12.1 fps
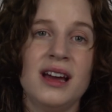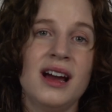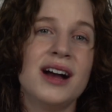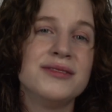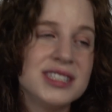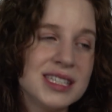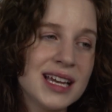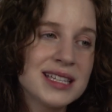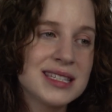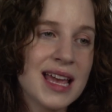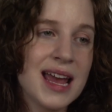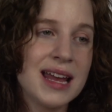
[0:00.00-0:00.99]
of
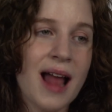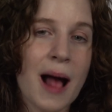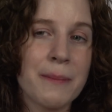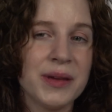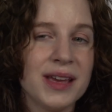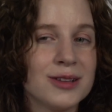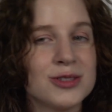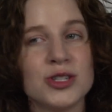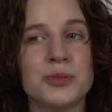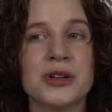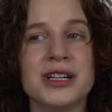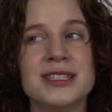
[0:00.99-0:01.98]
TSA not being
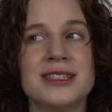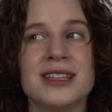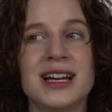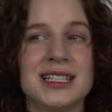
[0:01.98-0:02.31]
super into the